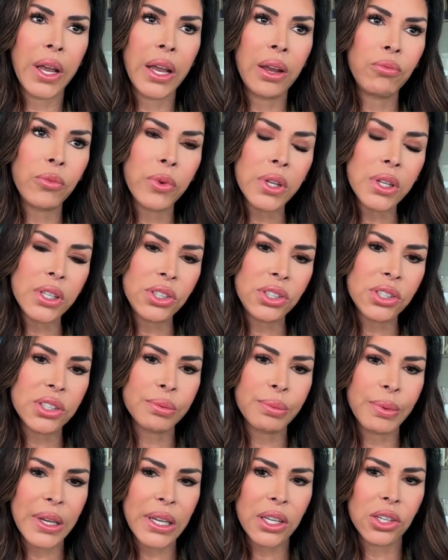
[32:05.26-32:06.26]
and really just
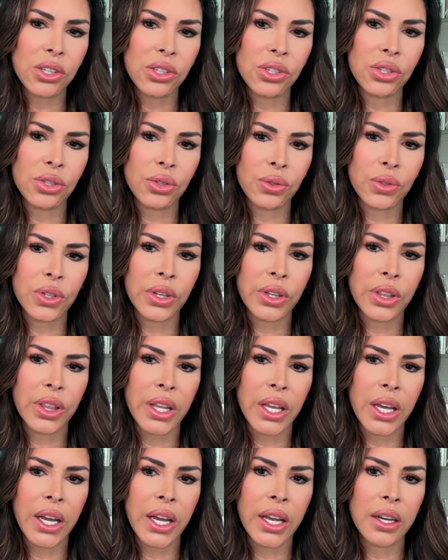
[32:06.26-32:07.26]
making sure
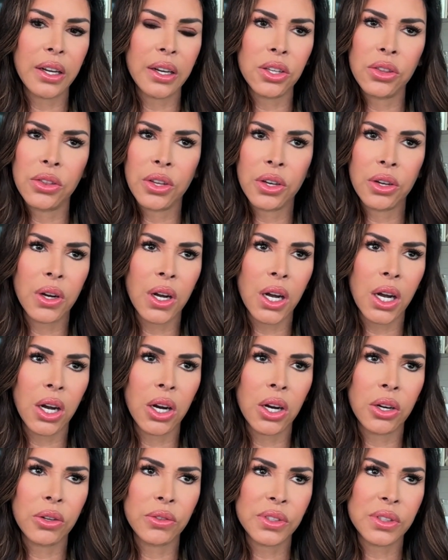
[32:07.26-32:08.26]
that there
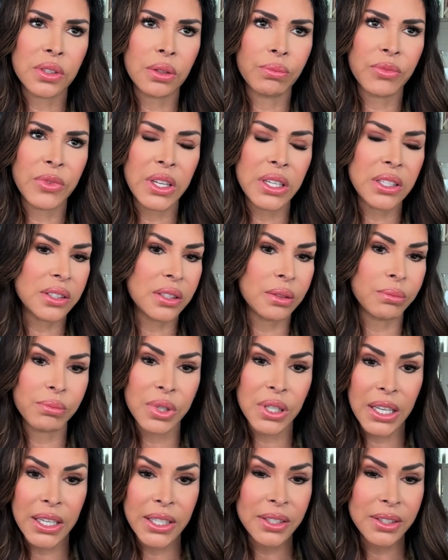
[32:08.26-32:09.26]
are some things in
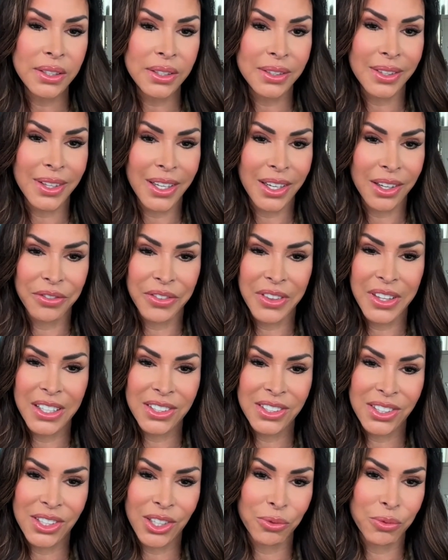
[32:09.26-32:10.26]
place that if
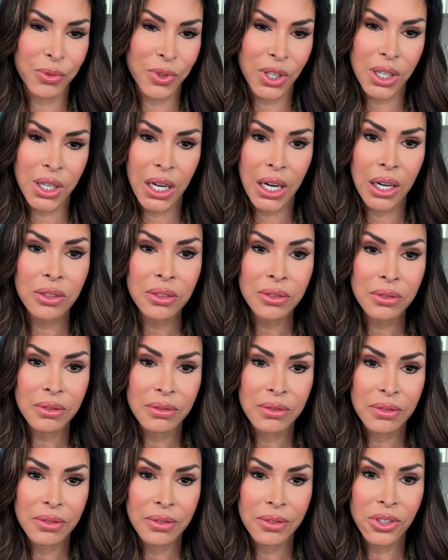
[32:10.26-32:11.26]
things don't work out,
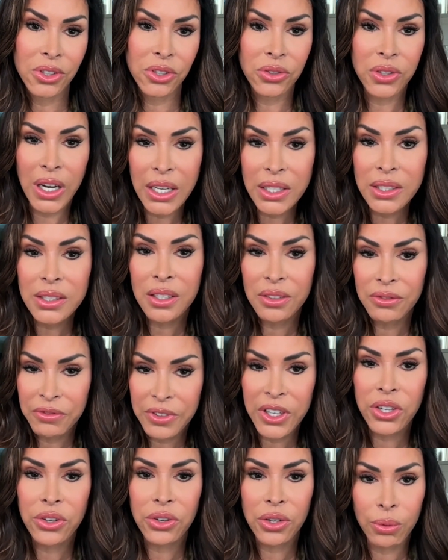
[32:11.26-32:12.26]
you guys can
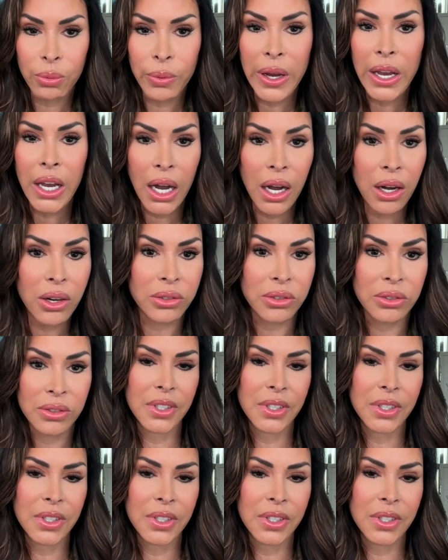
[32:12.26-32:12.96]
figure a way out.